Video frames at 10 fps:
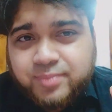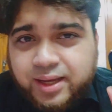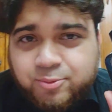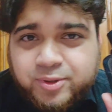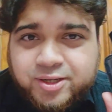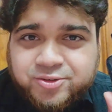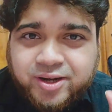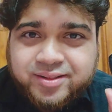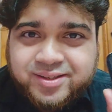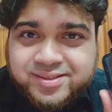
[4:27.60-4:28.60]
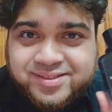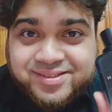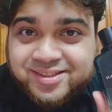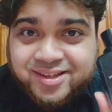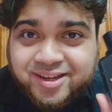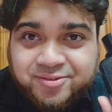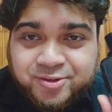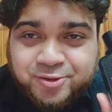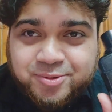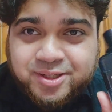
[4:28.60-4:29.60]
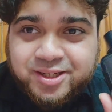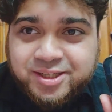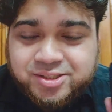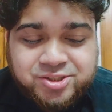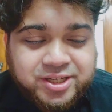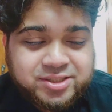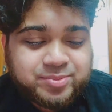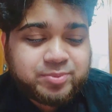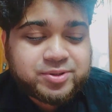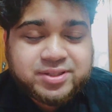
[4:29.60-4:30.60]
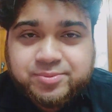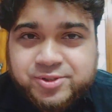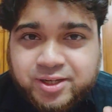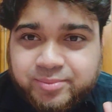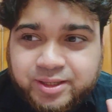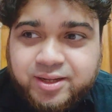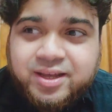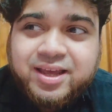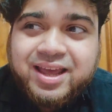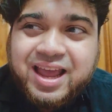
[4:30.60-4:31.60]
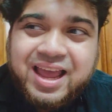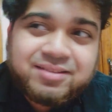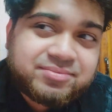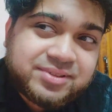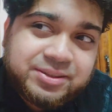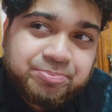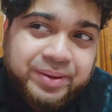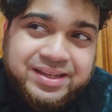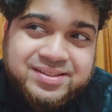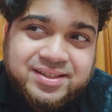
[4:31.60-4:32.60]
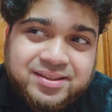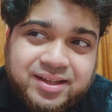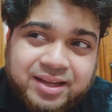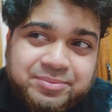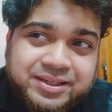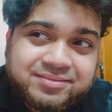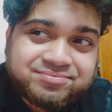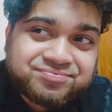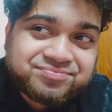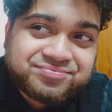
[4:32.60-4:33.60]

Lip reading: man, when I tried this, it kind of changed my perception. I mean, the basil, I mean,